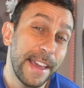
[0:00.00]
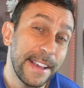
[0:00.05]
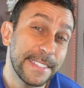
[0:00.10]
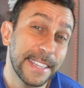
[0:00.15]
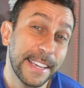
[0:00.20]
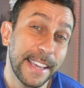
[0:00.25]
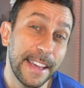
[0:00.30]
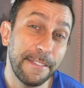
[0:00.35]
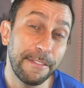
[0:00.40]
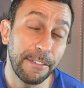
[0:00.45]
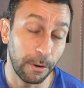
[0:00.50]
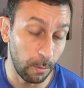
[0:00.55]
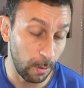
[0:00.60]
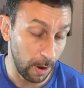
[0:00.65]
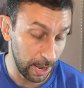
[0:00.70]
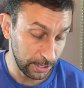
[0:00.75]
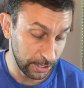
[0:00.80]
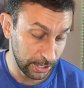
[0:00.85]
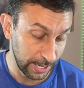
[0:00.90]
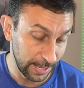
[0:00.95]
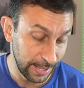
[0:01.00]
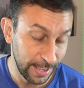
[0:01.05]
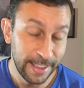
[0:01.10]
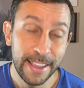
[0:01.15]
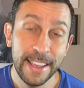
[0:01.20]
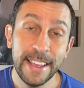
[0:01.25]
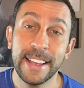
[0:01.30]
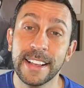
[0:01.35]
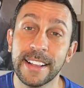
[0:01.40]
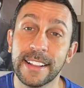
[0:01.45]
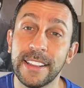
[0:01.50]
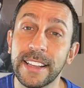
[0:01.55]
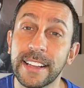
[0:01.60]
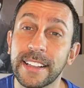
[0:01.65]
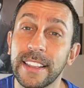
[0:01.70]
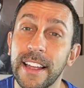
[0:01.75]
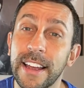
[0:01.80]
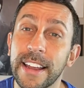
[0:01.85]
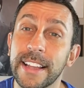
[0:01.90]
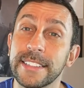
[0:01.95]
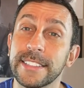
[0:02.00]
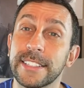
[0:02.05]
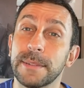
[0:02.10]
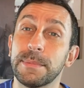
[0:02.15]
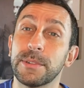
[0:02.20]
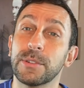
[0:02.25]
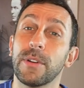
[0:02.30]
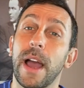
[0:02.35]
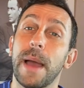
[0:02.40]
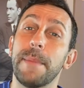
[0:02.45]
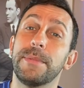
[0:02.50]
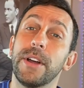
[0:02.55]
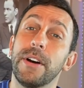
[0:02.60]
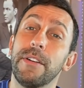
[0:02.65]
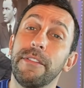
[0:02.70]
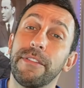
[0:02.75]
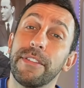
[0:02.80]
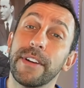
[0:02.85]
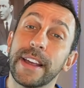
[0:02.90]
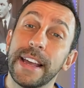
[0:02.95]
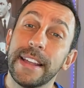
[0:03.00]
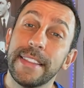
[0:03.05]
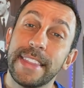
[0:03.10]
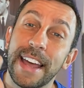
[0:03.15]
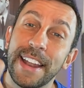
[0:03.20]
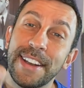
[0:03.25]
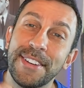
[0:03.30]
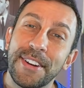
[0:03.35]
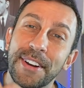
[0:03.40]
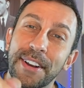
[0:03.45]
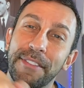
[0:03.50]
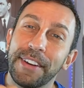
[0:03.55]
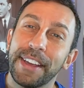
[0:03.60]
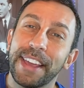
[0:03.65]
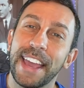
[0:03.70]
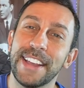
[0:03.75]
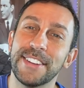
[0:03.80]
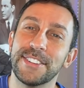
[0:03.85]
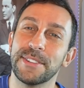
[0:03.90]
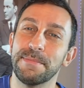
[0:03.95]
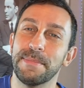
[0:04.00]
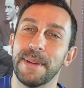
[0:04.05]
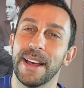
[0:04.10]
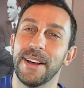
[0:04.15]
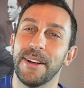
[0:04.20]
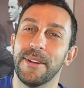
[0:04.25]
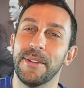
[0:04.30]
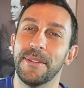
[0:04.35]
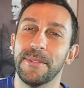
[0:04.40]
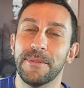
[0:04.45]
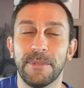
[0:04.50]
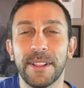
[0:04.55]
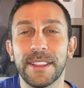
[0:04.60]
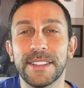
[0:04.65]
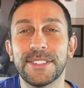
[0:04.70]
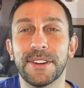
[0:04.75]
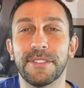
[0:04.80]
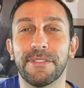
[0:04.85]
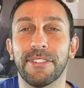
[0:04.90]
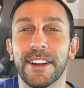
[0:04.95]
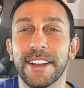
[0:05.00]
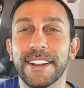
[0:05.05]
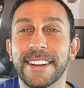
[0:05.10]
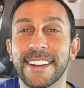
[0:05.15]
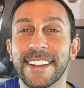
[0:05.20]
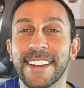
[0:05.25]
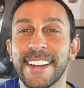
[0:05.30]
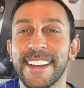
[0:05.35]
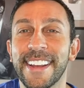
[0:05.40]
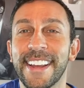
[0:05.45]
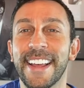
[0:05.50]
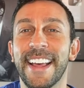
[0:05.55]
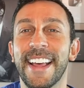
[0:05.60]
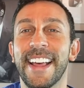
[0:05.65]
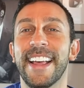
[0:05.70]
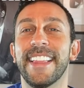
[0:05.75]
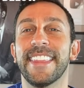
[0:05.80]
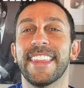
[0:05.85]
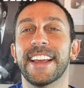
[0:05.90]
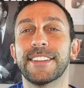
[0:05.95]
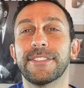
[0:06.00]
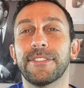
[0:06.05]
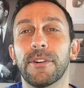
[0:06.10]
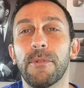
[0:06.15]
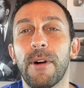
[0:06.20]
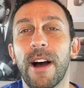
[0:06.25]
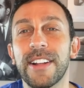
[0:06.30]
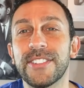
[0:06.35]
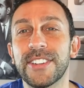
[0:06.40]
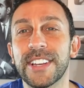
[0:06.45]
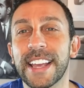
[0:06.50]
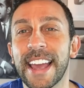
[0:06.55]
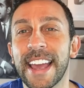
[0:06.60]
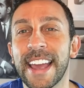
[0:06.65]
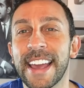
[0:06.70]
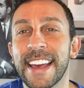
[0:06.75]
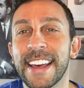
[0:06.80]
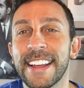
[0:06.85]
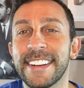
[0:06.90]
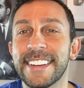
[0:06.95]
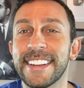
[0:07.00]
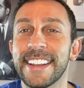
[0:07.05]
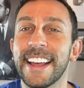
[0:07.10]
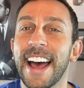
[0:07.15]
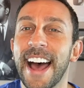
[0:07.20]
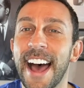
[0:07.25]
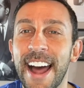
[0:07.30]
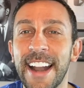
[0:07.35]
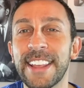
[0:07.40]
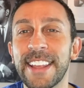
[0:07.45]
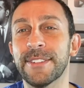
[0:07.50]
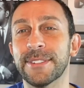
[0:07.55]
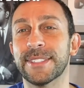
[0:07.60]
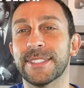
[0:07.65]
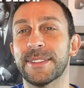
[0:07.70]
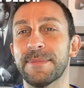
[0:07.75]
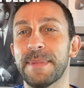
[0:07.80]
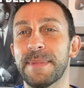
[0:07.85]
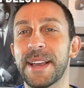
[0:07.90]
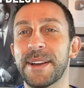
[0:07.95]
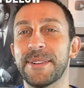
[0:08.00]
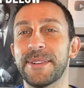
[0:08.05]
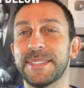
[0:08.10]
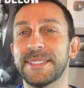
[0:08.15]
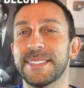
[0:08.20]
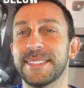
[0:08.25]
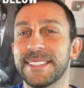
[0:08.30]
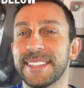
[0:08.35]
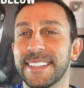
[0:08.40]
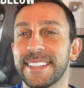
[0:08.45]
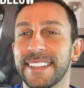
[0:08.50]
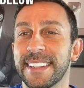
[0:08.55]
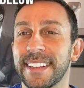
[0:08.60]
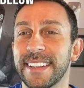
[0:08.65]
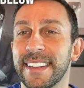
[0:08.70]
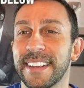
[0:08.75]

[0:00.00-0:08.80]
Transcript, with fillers: Thanks again for watching. Click like and subscribe. Don't forget that notification bell. Well, it's your friend. Thanks for watching and adios, amigos.